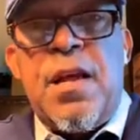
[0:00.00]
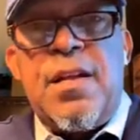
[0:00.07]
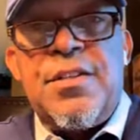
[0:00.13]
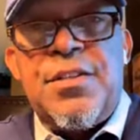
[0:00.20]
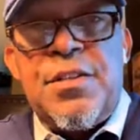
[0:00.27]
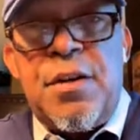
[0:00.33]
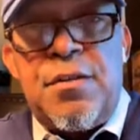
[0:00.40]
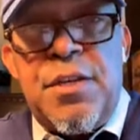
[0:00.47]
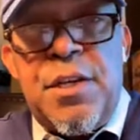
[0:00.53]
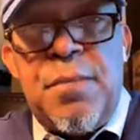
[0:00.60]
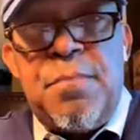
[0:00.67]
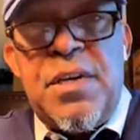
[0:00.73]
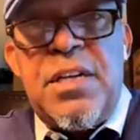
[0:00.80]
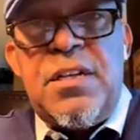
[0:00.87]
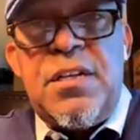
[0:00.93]
And so the
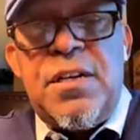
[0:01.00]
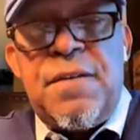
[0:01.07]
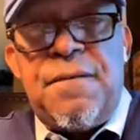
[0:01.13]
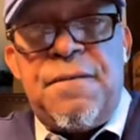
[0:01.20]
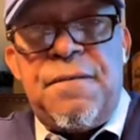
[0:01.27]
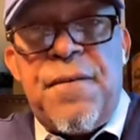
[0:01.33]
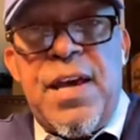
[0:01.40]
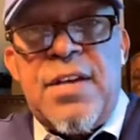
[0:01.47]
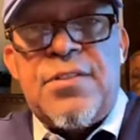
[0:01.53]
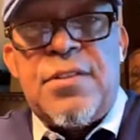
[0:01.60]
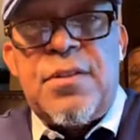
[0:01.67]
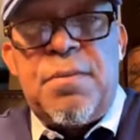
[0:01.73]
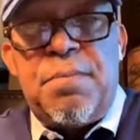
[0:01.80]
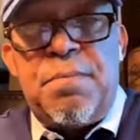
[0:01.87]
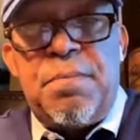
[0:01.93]
humidity affects
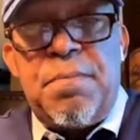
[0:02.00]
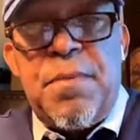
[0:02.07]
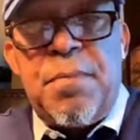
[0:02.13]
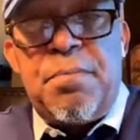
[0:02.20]
the